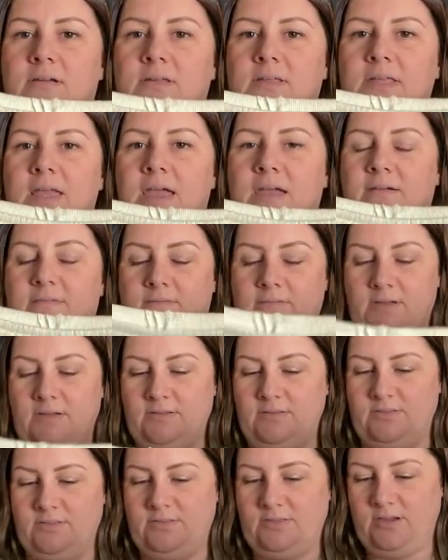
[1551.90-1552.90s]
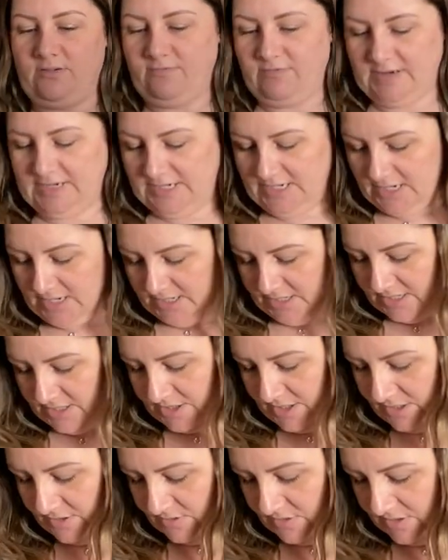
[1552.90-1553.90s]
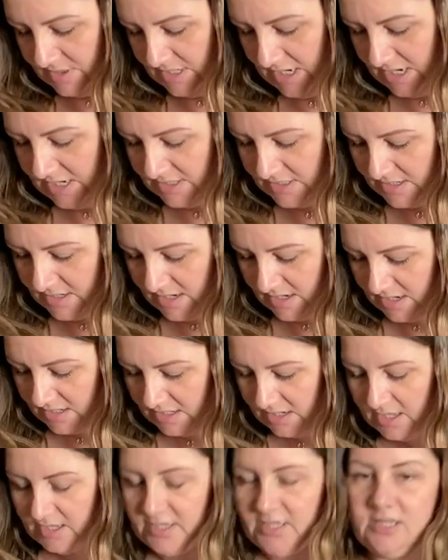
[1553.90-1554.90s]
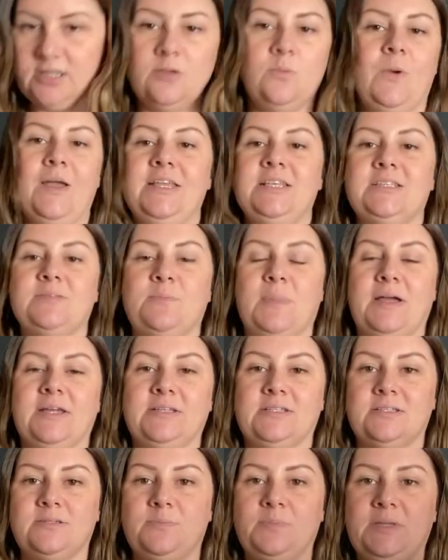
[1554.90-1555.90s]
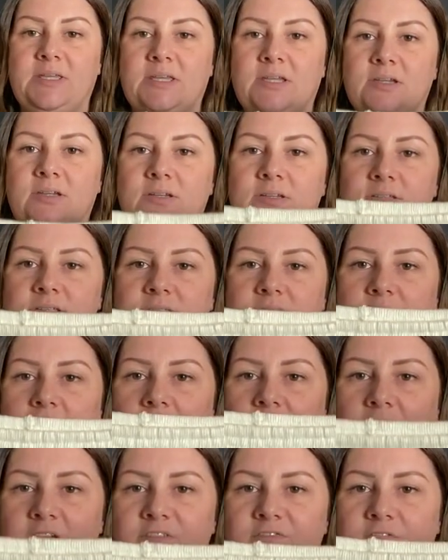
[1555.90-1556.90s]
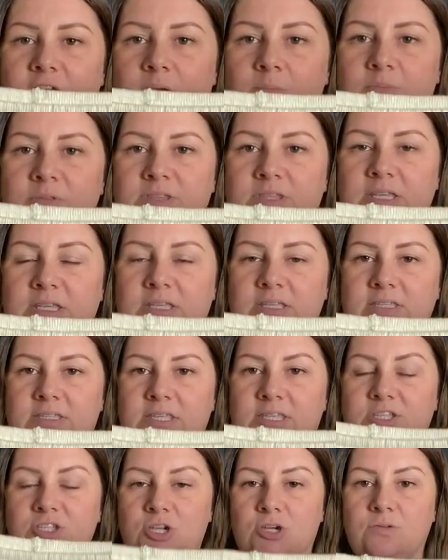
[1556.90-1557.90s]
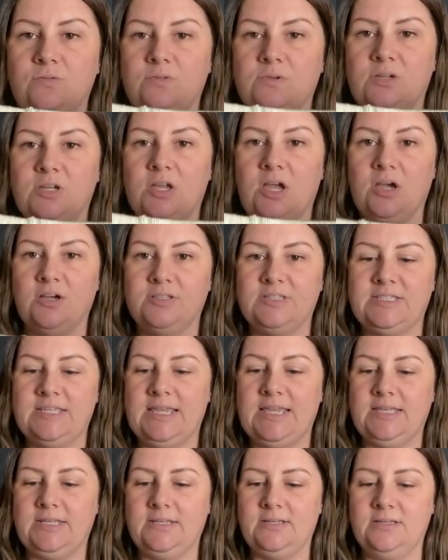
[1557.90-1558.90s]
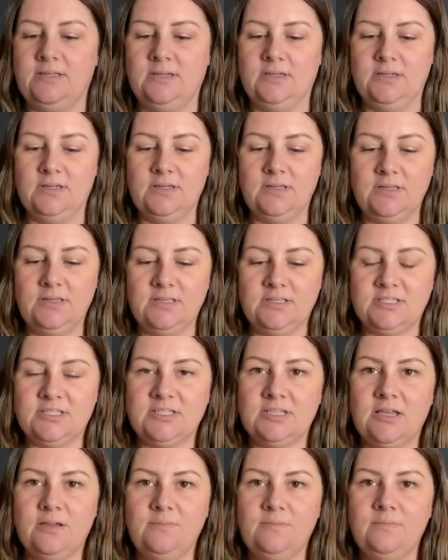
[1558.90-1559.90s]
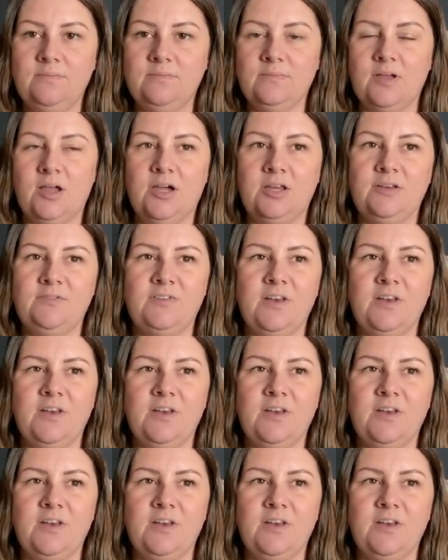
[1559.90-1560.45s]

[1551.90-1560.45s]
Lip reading: Yeah, I really like those. And I like the waistband because I find with these, they don't cut in. Some kind